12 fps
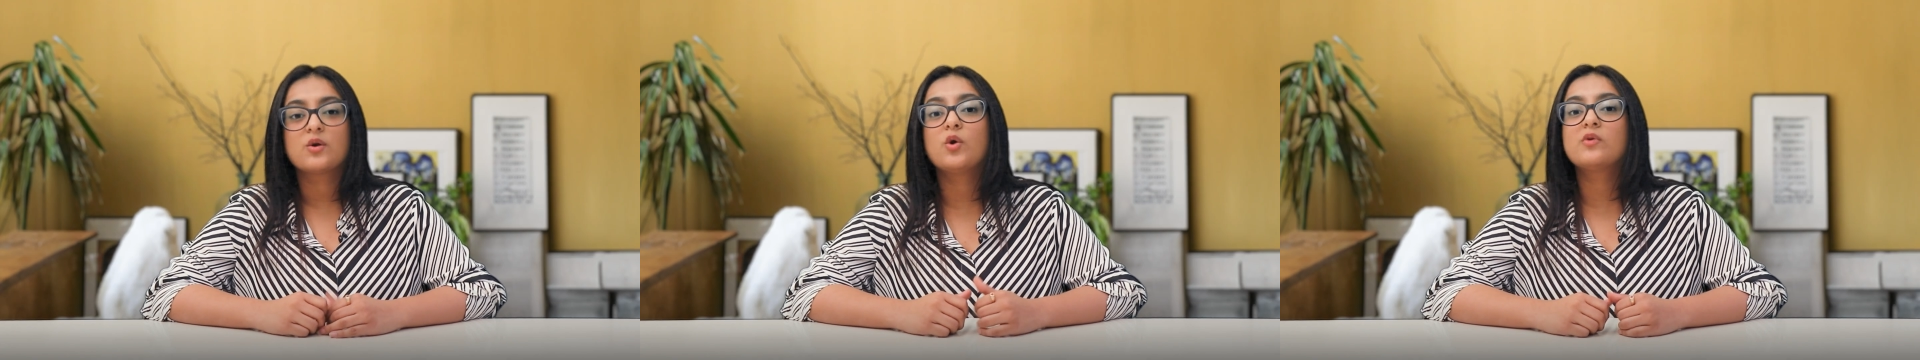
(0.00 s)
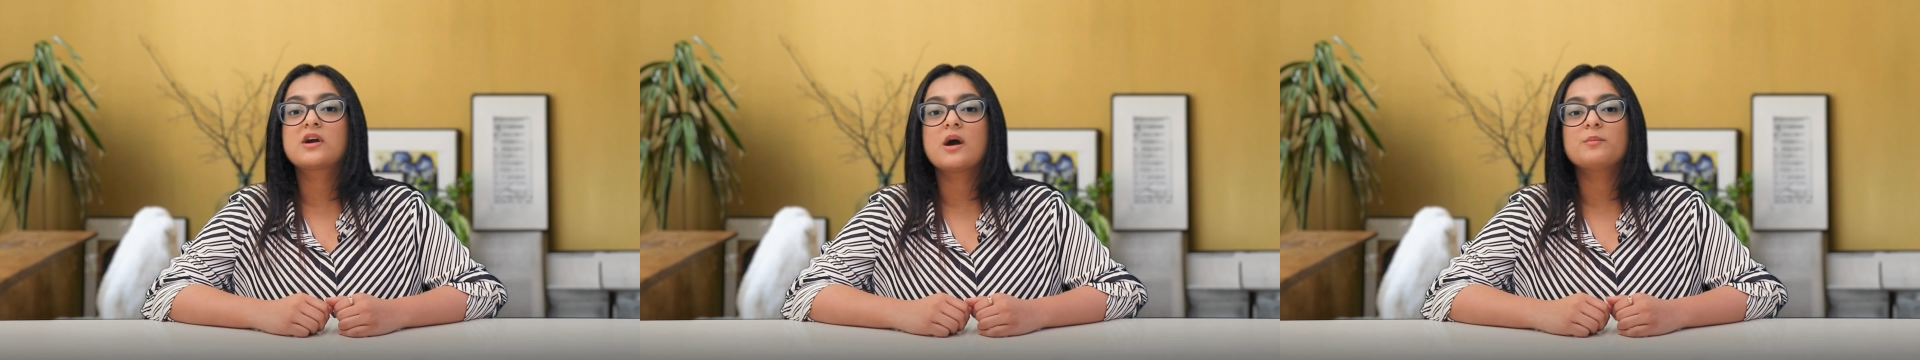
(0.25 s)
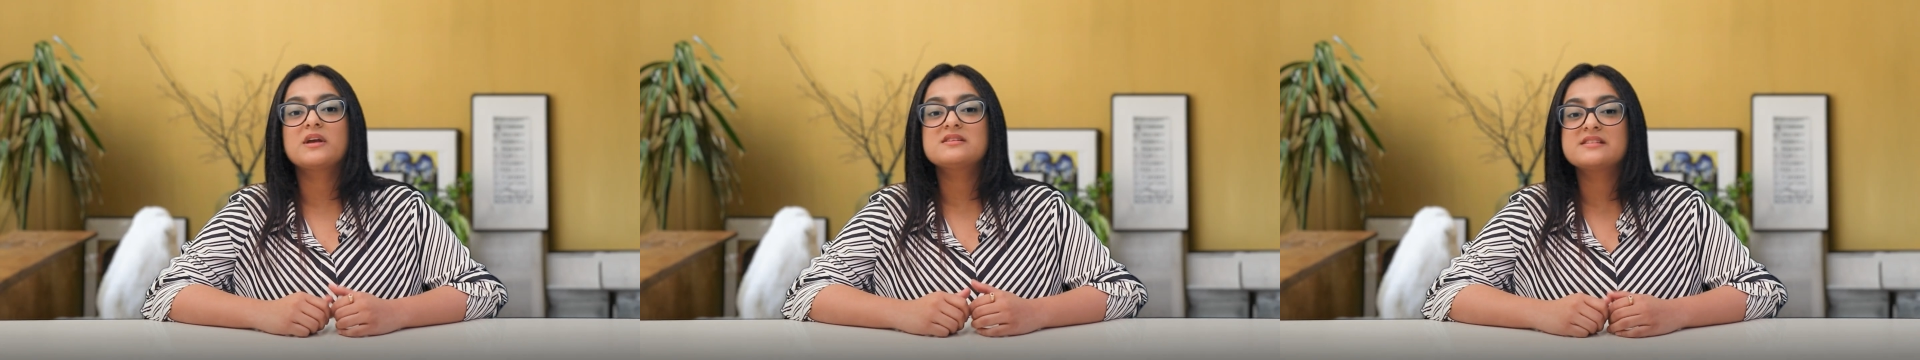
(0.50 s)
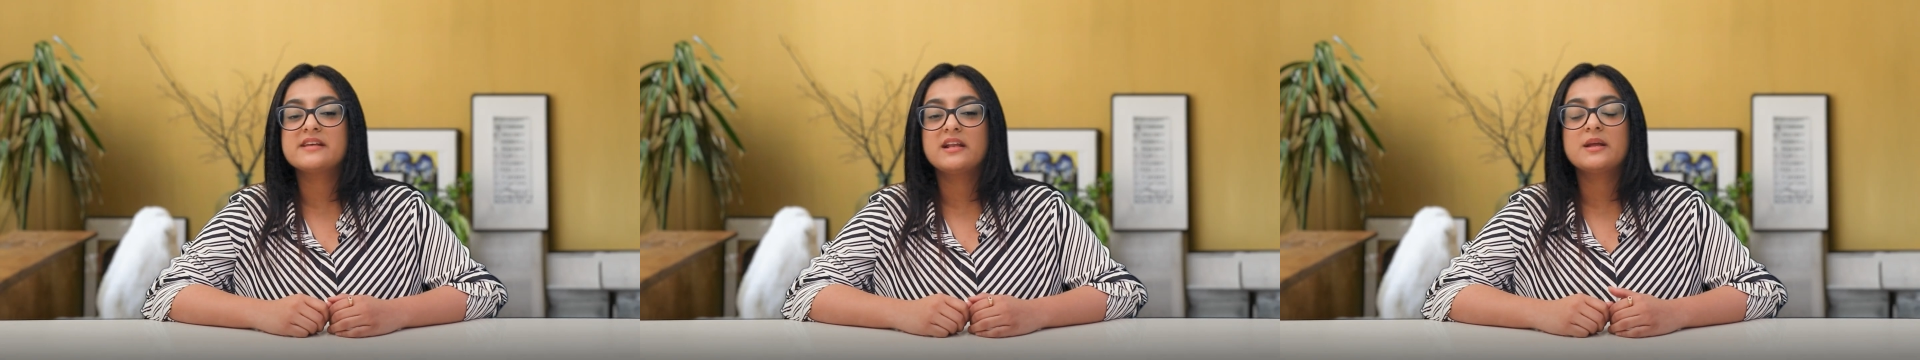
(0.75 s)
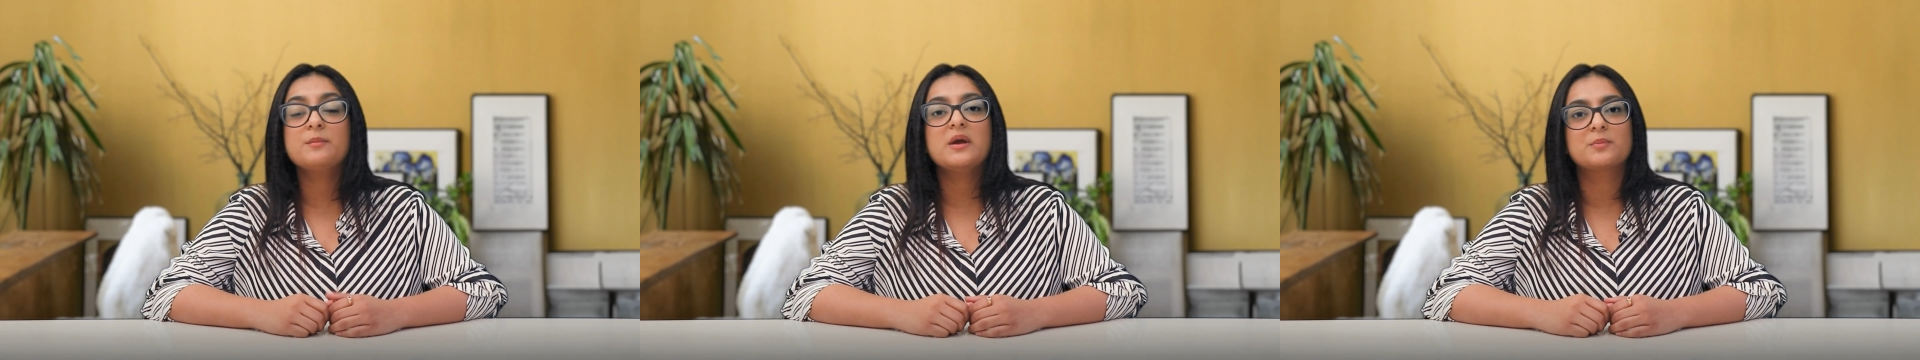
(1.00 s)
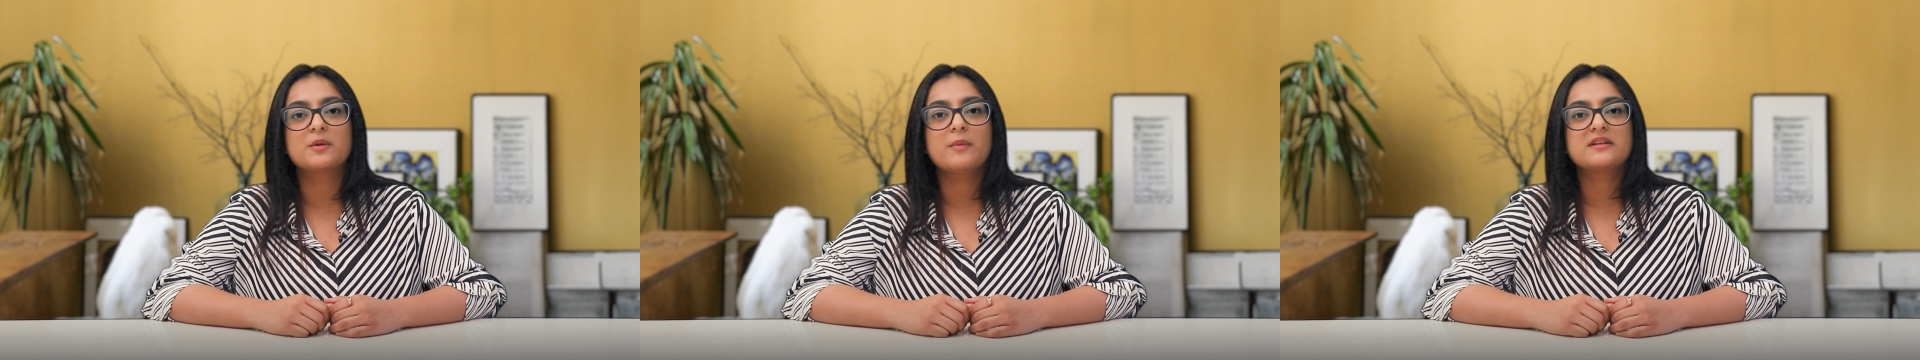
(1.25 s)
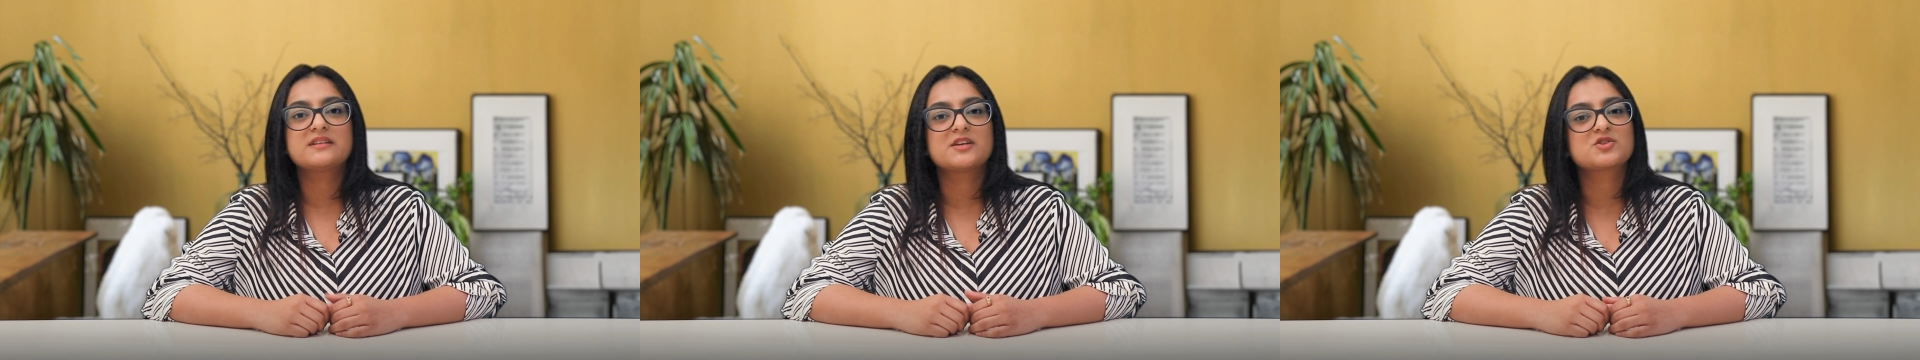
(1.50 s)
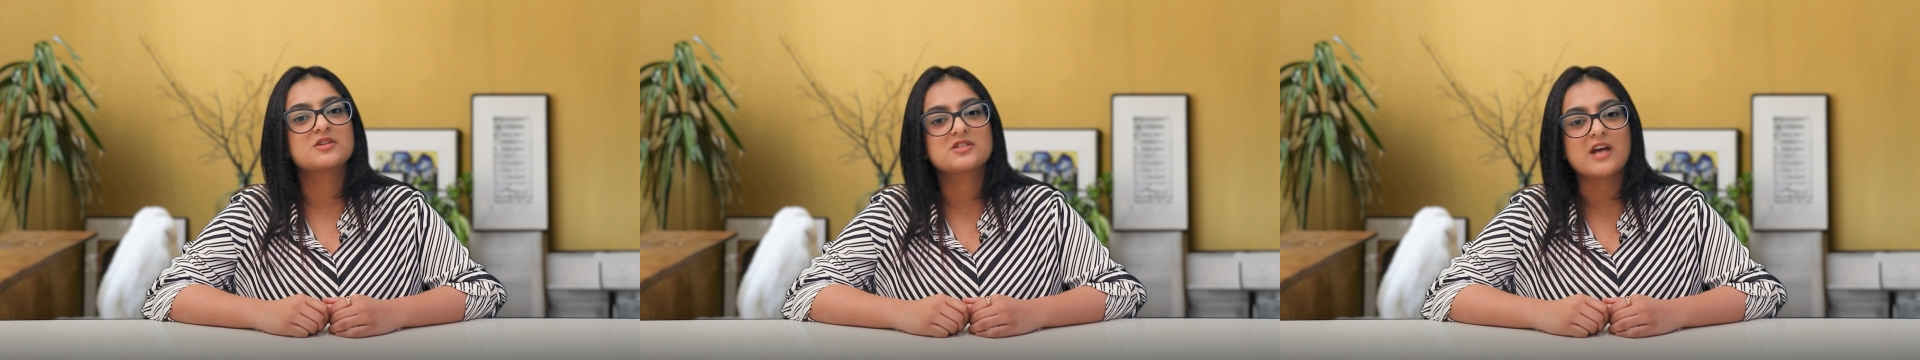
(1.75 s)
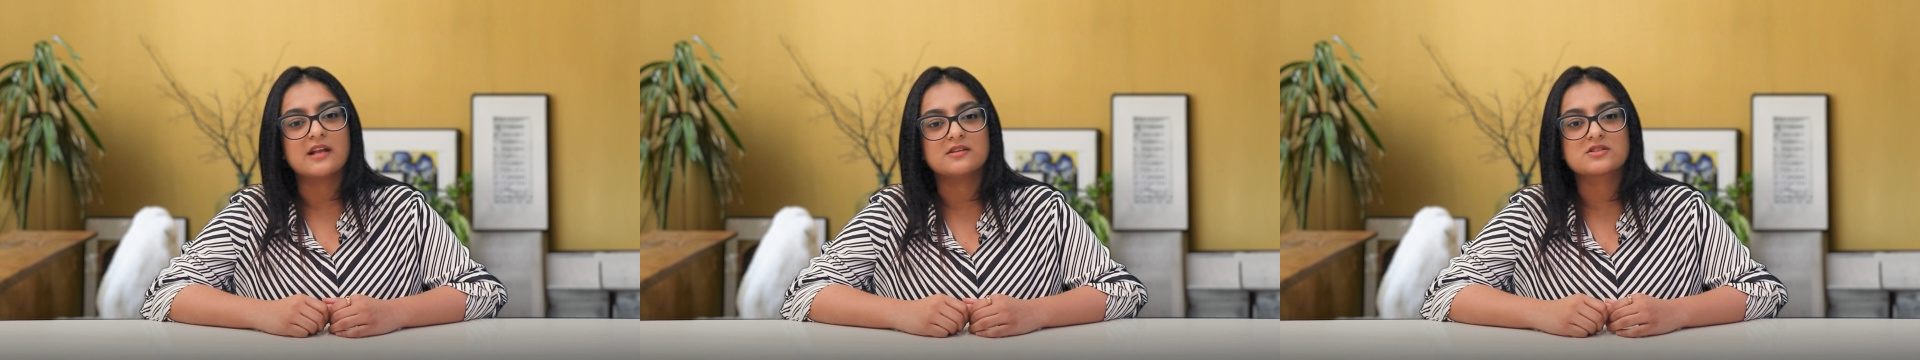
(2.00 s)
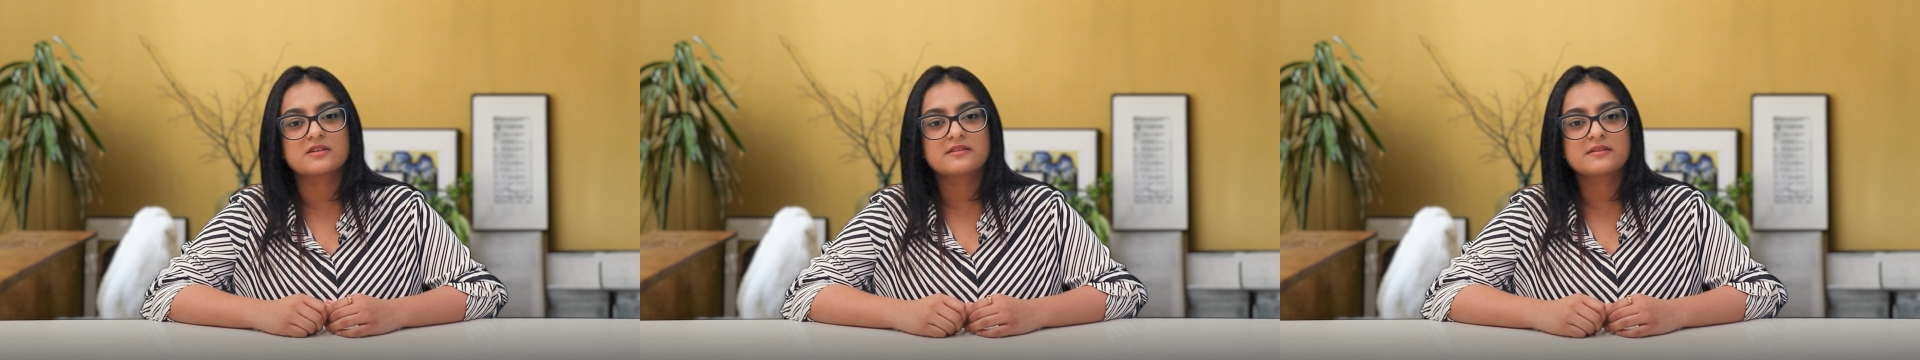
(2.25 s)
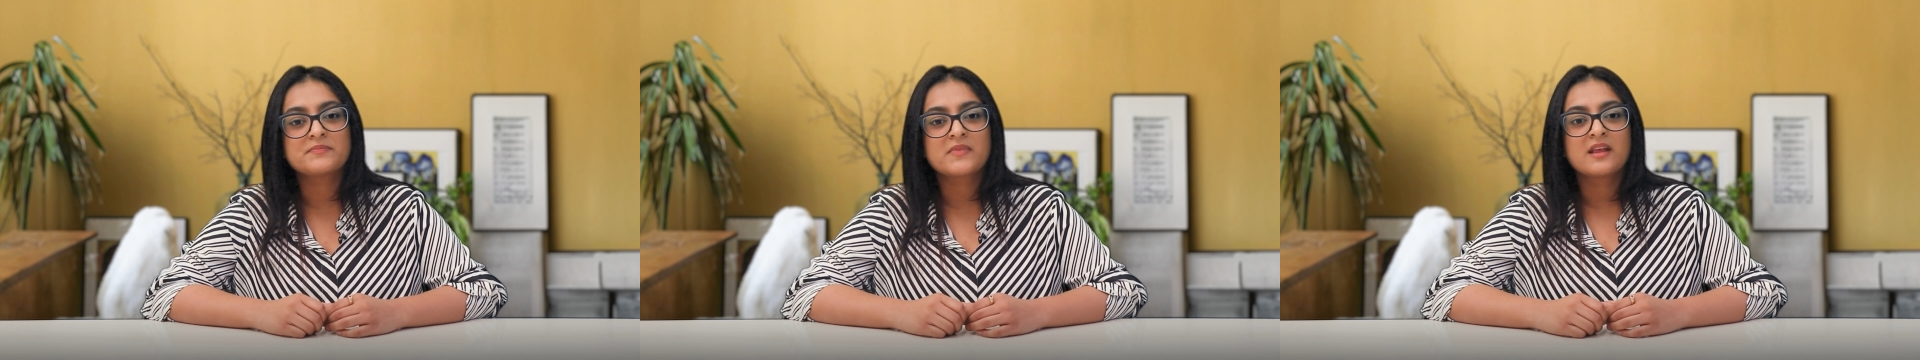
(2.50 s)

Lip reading: overcoming CLM implementation challenges.